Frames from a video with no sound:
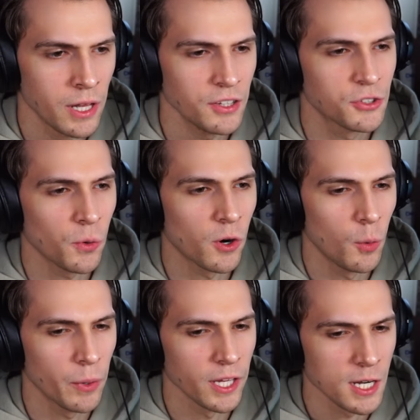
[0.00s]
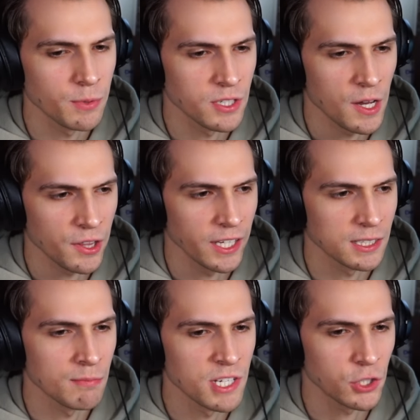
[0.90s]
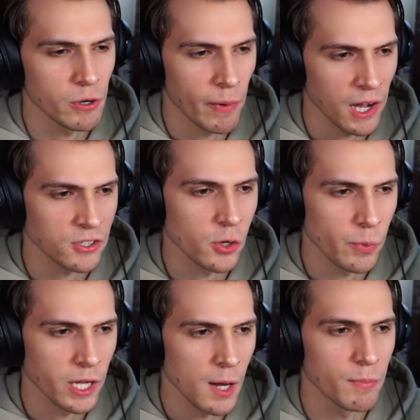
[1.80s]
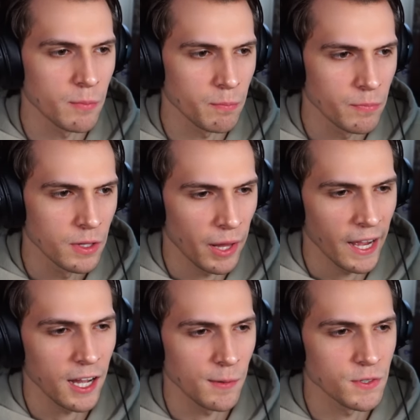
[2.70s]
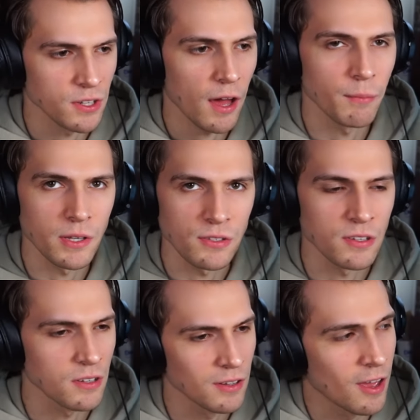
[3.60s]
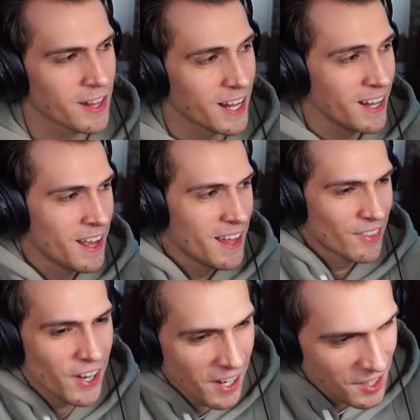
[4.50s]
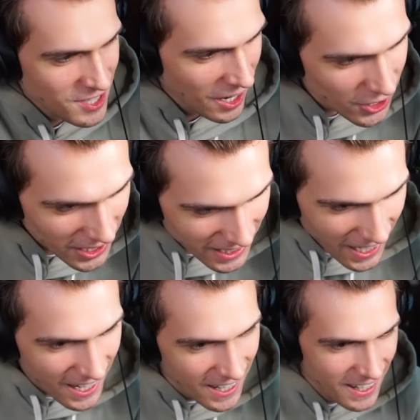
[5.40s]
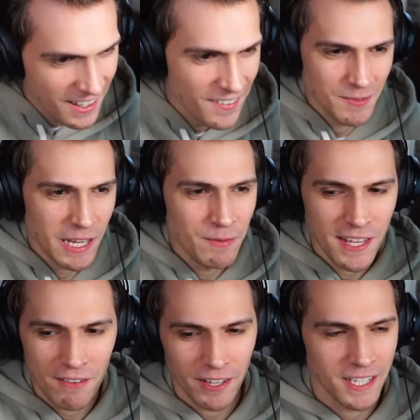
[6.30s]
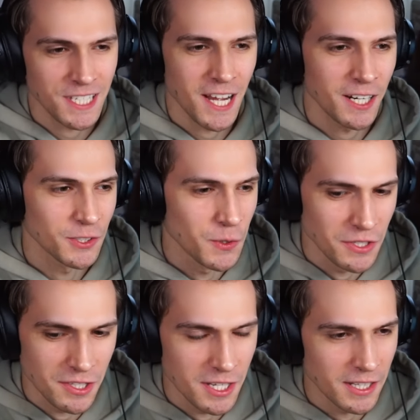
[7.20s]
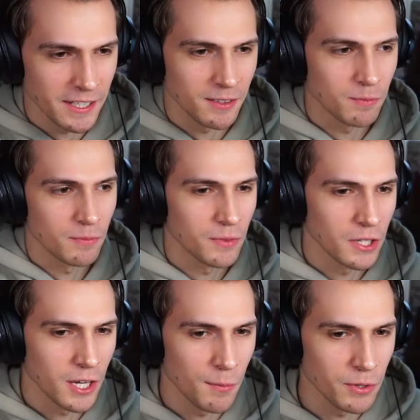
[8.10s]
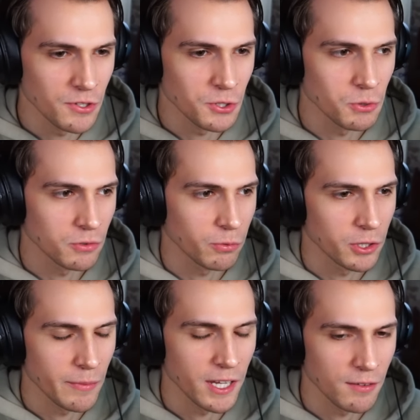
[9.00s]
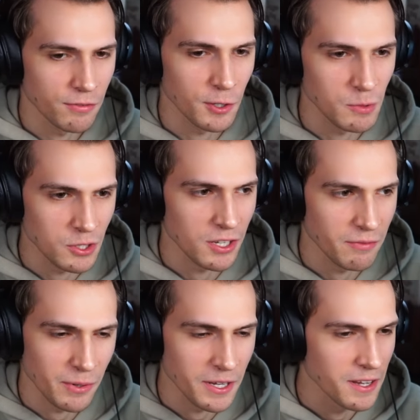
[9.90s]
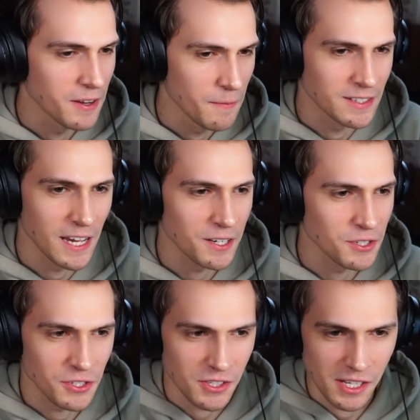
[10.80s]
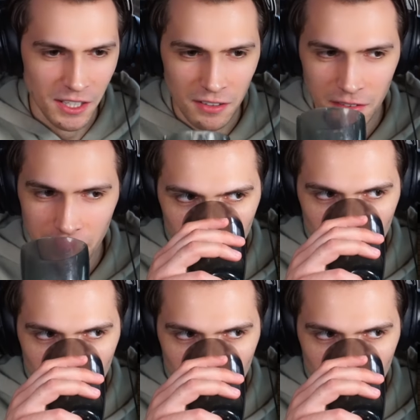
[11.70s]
That door opening up sounded like the mystery box opening up in Black Ops Zombies. Did it not sound like that? Sometimes they have like stock noises that like companies use when they're making films and stuff, but it sounded just like it.